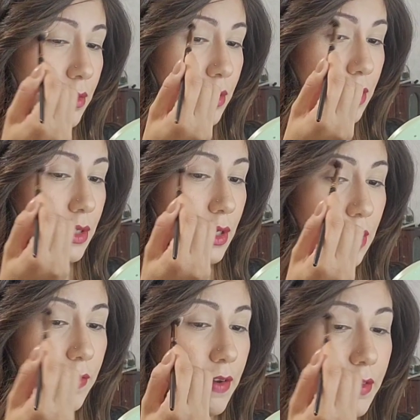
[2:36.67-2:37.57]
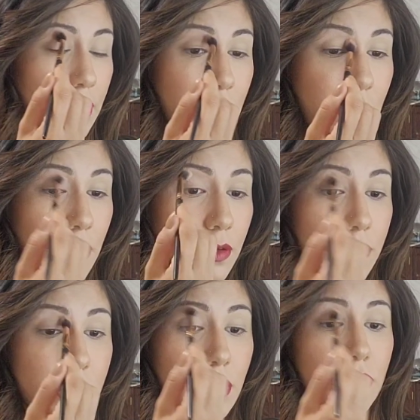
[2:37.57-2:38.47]
just to give everything
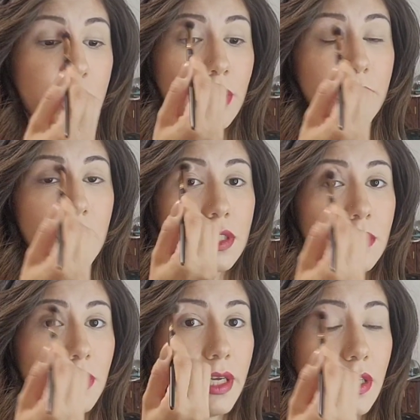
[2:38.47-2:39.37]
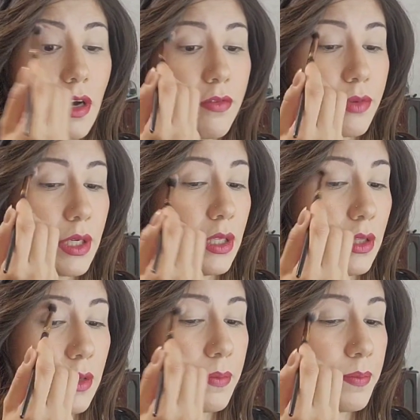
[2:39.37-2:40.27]
else a little something to blend off with.